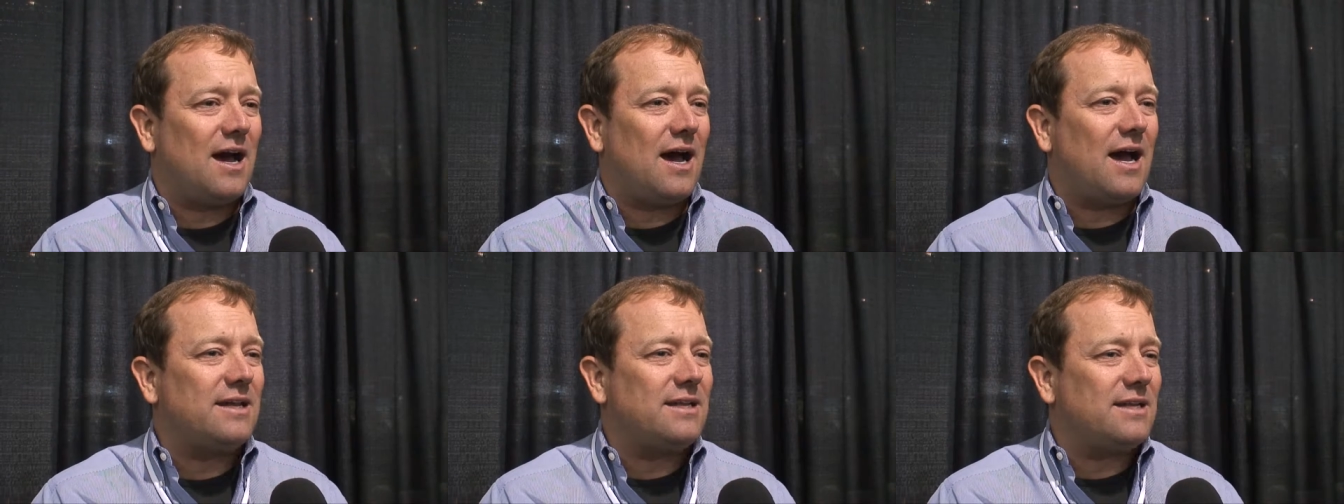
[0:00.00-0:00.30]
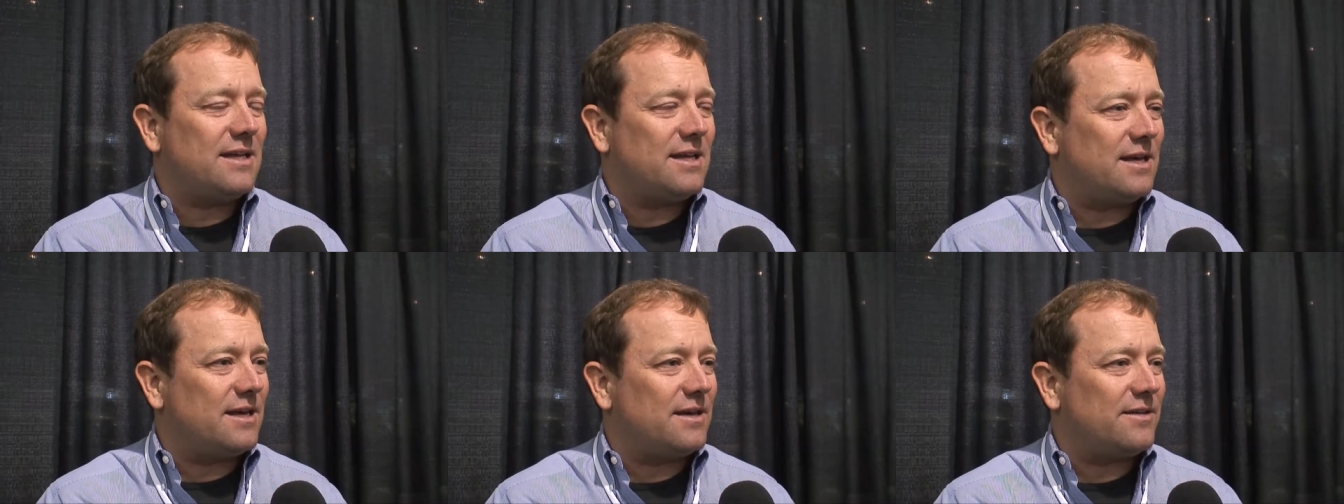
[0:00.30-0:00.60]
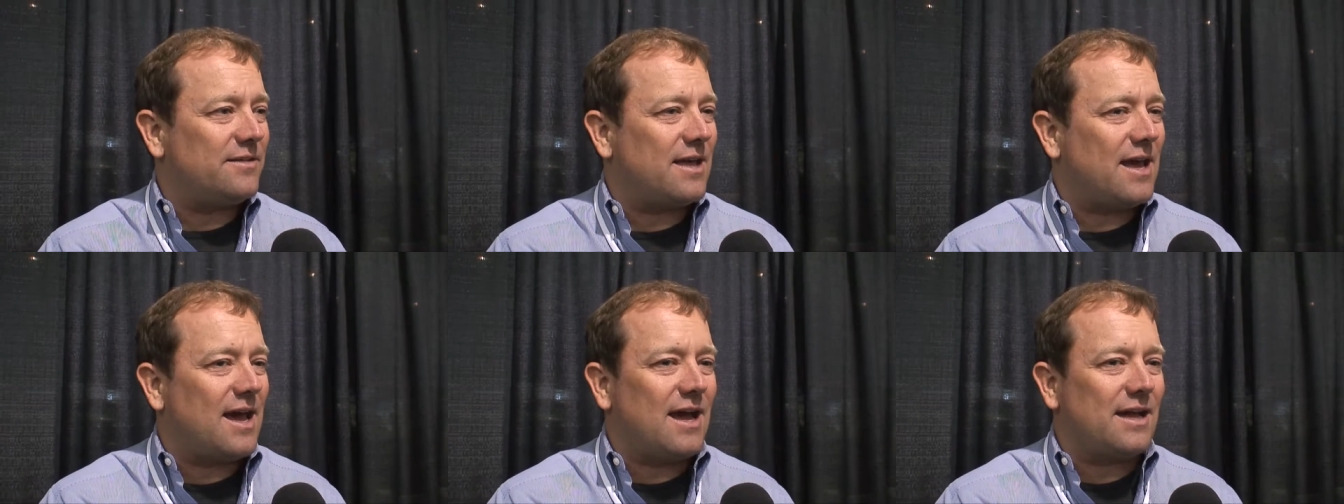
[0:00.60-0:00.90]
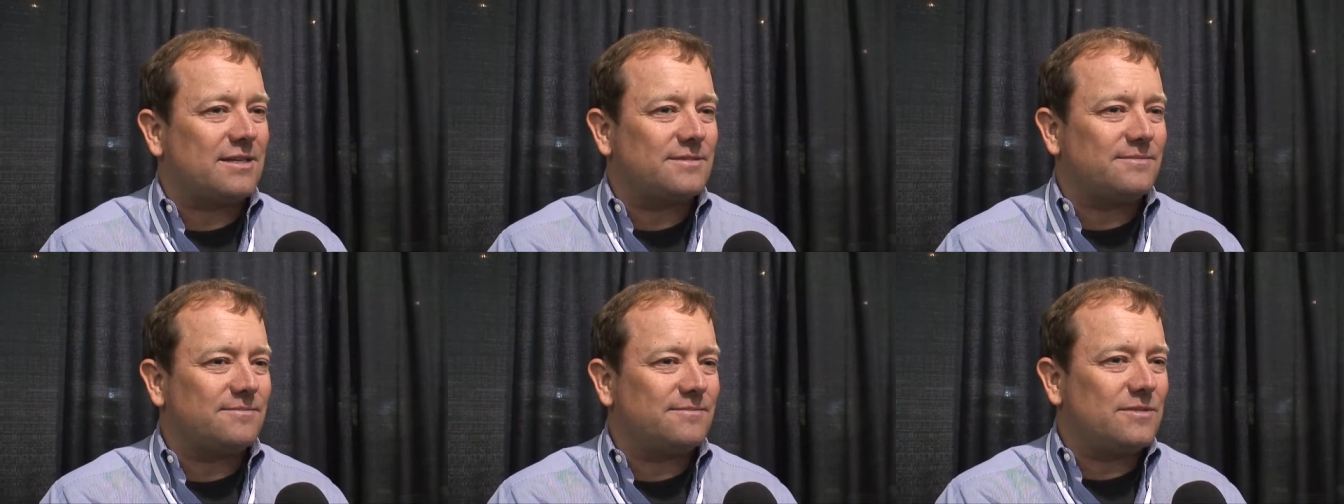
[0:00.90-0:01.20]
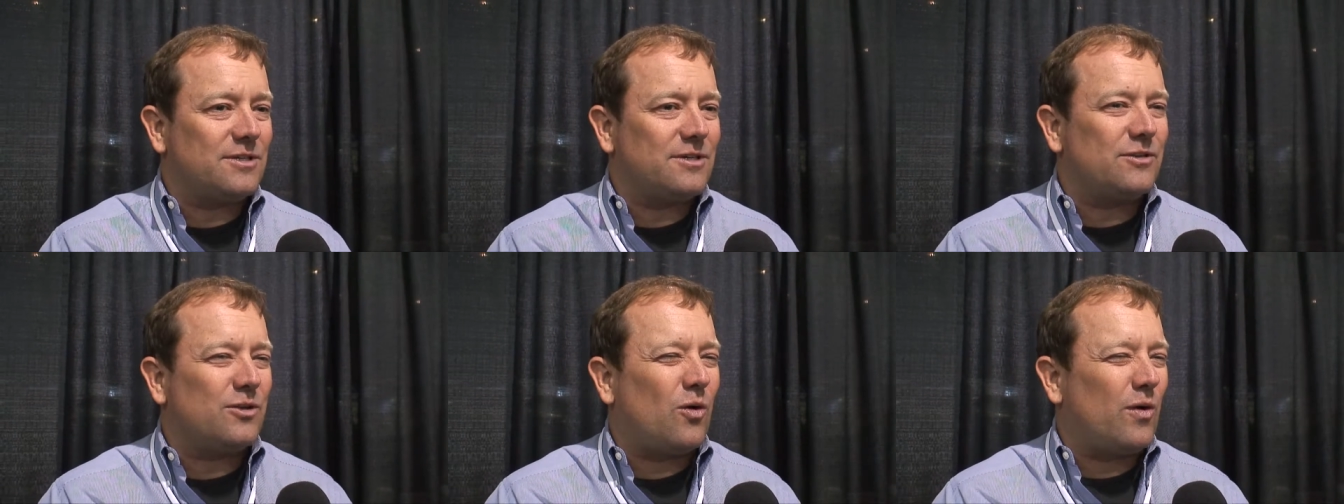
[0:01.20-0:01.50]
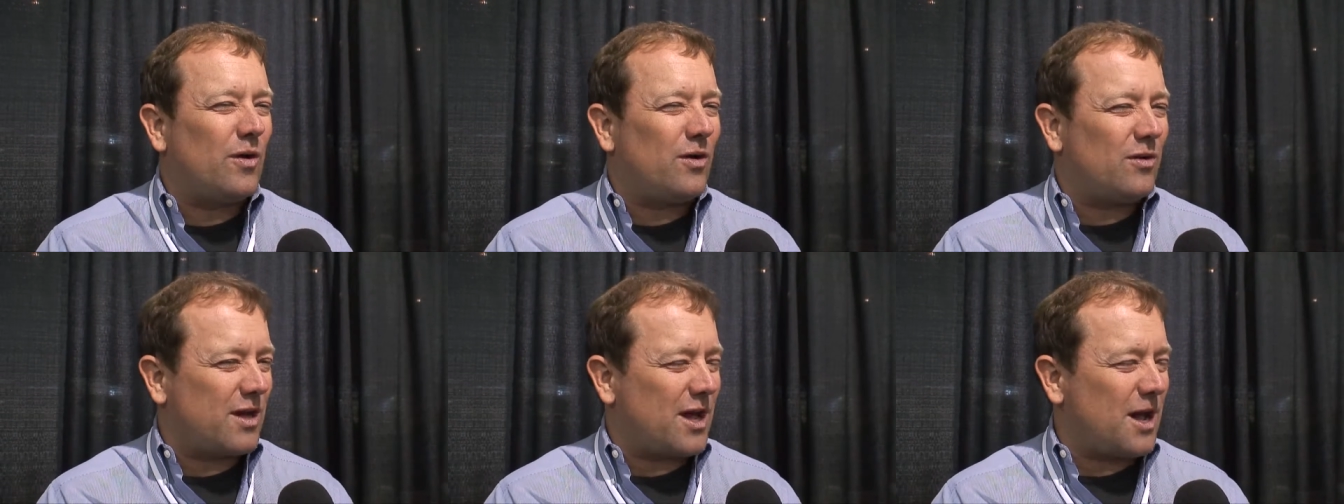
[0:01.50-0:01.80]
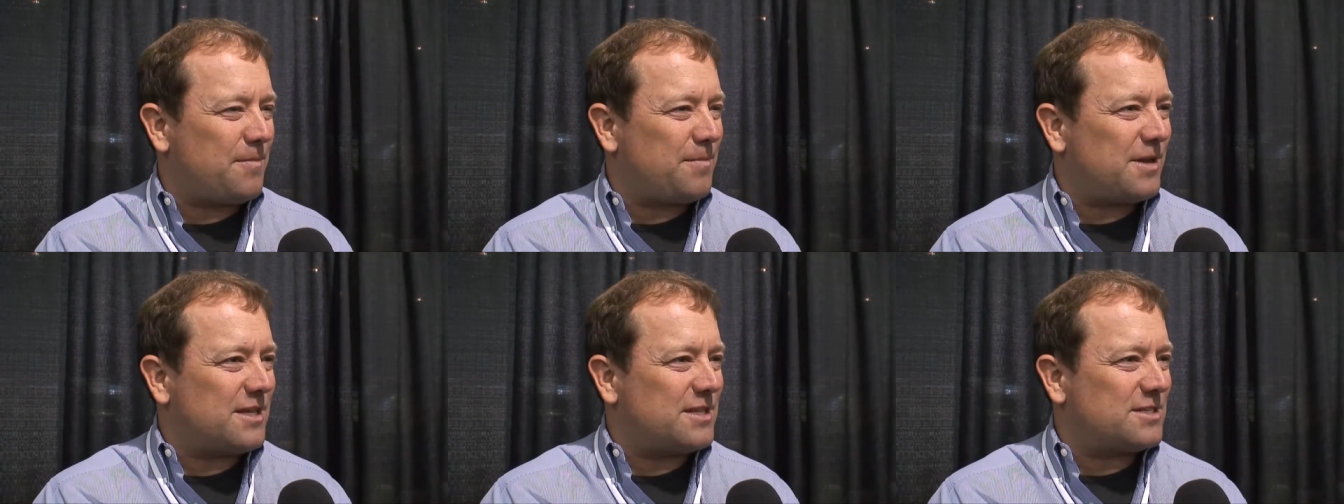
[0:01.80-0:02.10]
idea that you know the oil
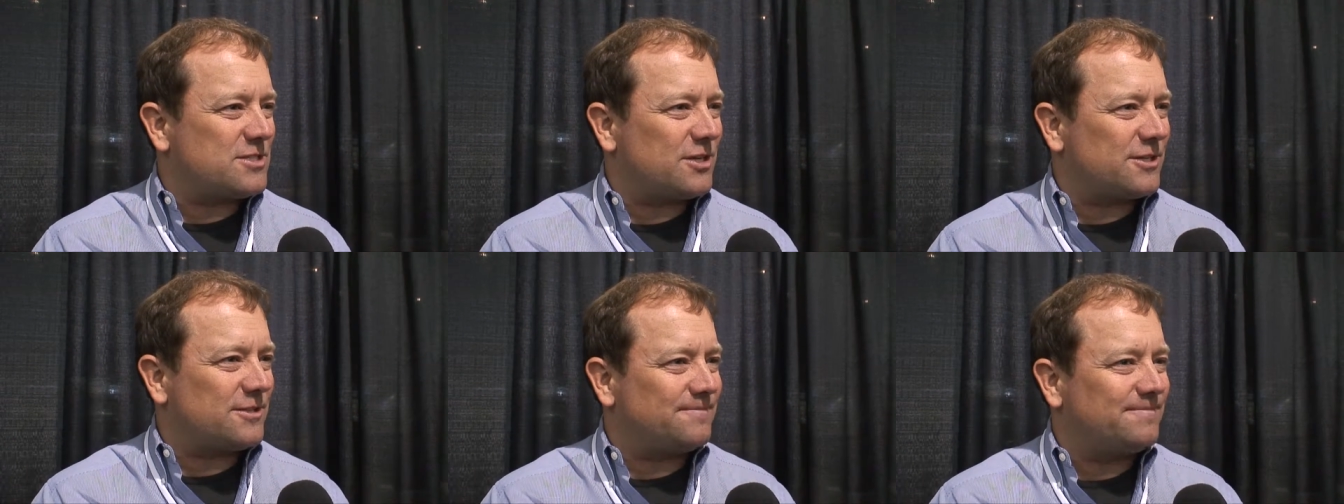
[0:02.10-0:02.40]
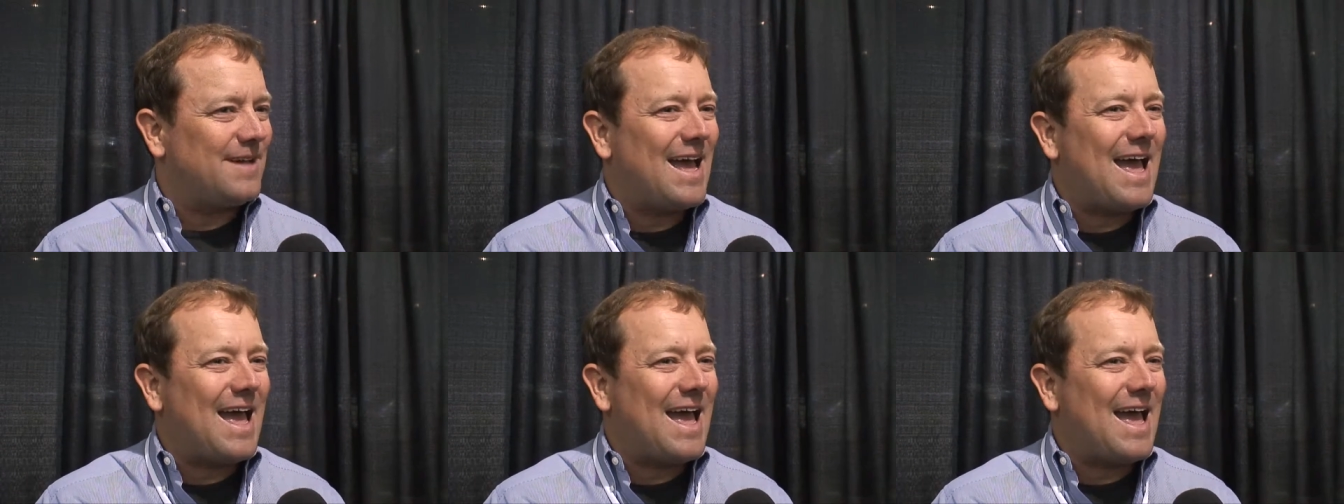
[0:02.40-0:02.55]
companies are